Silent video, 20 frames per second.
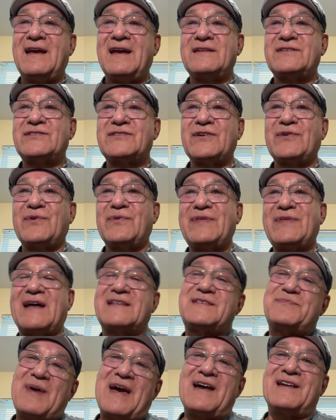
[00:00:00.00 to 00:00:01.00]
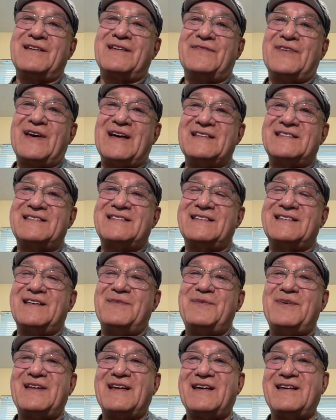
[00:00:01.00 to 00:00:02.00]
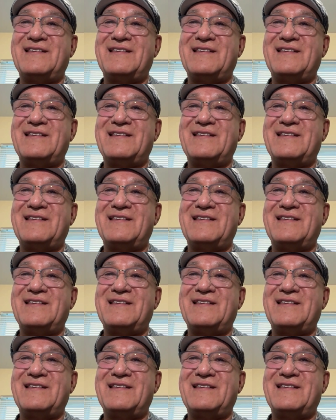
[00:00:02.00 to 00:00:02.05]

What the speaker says: And so that's bad advice. I mean,